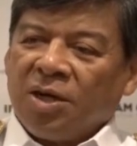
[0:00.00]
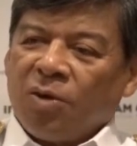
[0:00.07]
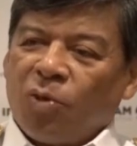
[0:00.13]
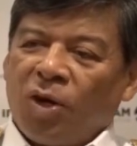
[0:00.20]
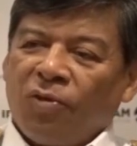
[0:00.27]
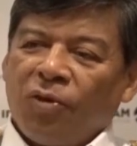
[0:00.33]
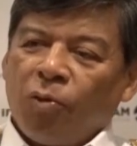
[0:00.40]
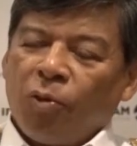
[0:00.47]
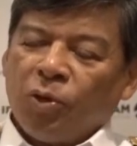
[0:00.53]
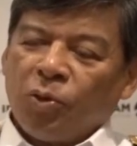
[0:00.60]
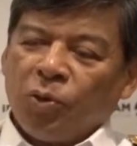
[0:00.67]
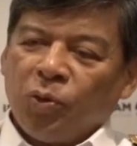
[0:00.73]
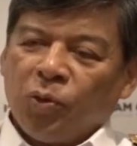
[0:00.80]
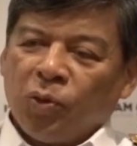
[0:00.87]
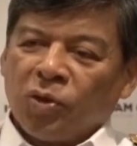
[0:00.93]
whatever we want
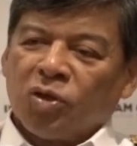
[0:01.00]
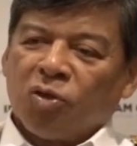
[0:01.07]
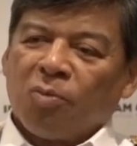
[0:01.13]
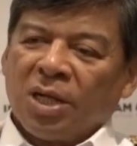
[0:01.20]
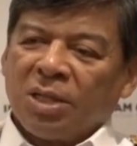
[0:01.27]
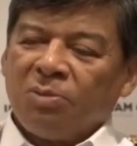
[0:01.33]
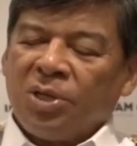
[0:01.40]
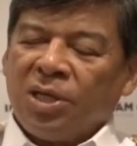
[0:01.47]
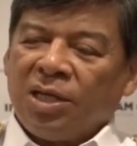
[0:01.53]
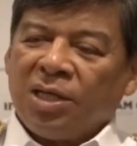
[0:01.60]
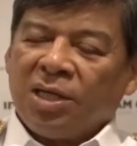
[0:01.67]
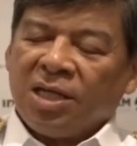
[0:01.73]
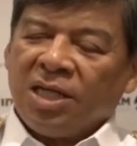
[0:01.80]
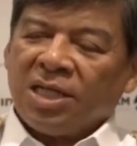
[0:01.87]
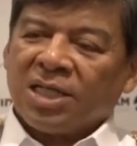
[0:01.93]
to do also must be
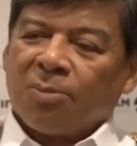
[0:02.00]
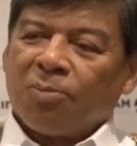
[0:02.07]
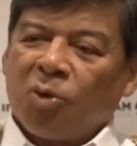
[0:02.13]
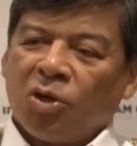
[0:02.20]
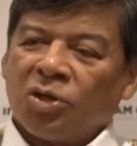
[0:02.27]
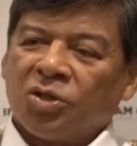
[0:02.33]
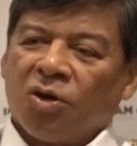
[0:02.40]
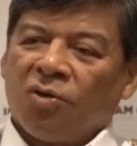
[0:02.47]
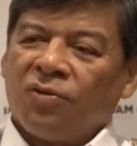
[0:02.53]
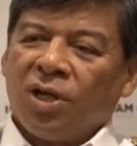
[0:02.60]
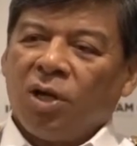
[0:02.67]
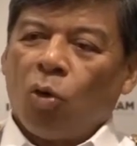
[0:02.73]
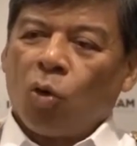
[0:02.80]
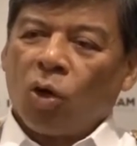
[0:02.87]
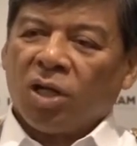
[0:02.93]
in support of
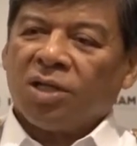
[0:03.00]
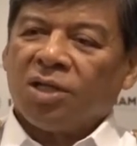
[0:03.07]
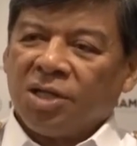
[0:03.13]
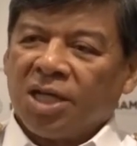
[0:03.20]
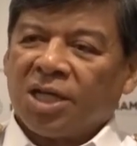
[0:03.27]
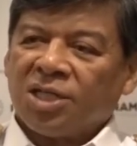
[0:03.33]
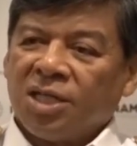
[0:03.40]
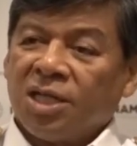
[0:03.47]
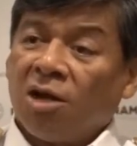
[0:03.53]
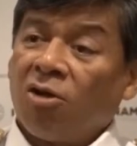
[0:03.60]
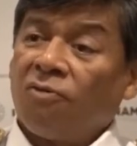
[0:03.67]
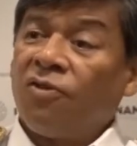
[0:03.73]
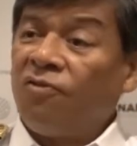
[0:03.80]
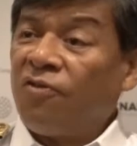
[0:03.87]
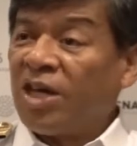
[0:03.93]
the local industry. There's a
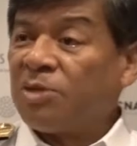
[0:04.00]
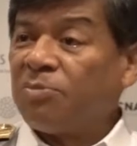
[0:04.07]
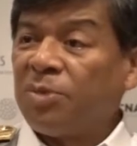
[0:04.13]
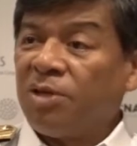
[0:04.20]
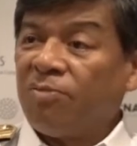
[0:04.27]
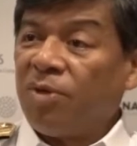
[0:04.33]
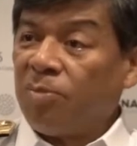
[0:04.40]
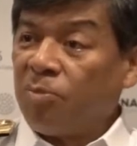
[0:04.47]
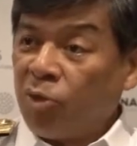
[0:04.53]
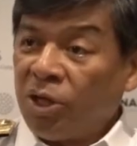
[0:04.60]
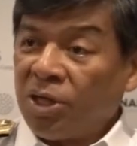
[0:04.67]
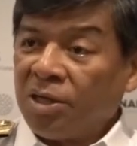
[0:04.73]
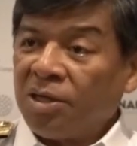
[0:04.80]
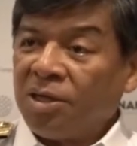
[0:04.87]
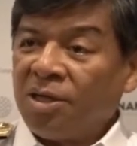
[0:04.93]
lot of investment that we put
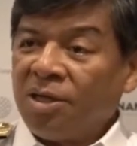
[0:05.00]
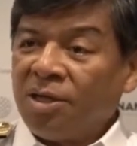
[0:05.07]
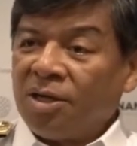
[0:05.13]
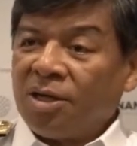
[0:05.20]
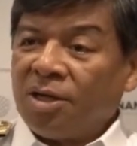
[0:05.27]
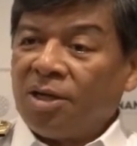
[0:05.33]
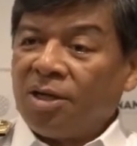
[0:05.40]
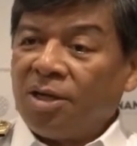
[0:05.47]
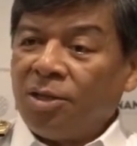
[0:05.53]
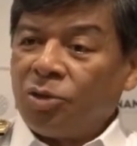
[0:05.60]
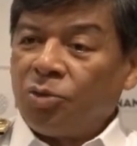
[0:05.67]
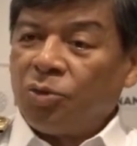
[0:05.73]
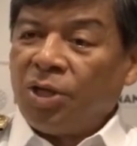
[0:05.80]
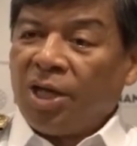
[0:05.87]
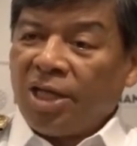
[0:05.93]

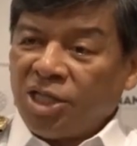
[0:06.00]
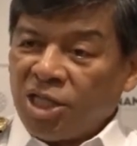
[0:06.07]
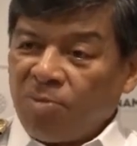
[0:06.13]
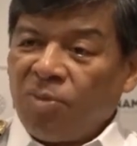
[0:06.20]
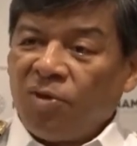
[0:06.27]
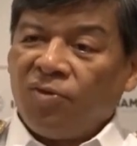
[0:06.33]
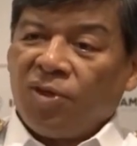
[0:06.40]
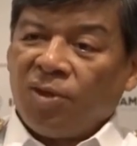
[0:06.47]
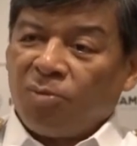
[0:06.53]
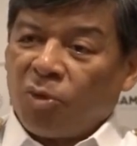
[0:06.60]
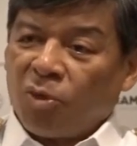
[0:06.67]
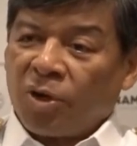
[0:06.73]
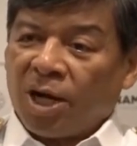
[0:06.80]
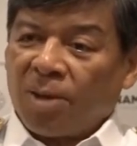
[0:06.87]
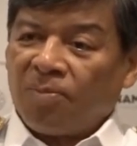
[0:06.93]
into the NJPV
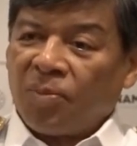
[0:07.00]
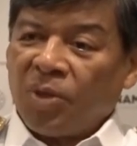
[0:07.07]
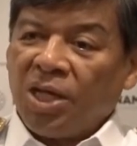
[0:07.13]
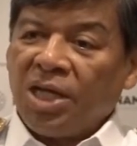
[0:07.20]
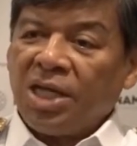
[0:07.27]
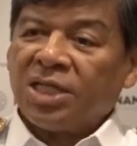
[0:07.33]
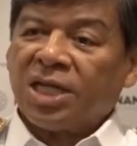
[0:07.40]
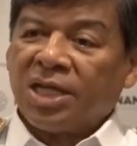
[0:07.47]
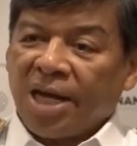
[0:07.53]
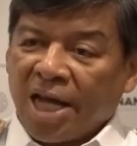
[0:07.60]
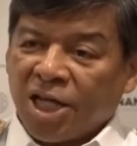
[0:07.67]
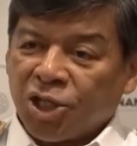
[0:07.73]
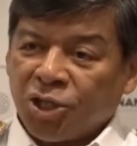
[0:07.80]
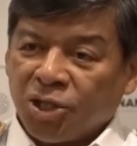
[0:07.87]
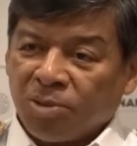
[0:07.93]
program. It is a
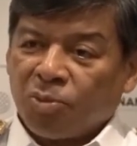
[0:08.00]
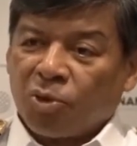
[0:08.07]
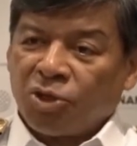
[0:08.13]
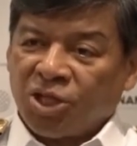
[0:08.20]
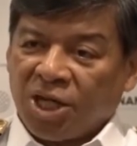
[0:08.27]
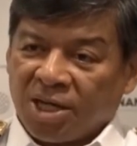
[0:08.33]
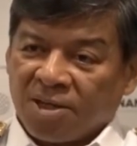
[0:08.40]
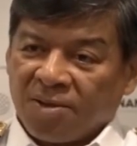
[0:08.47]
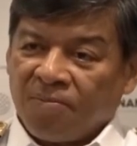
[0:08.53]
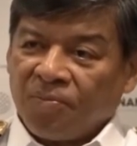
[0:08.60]
national project,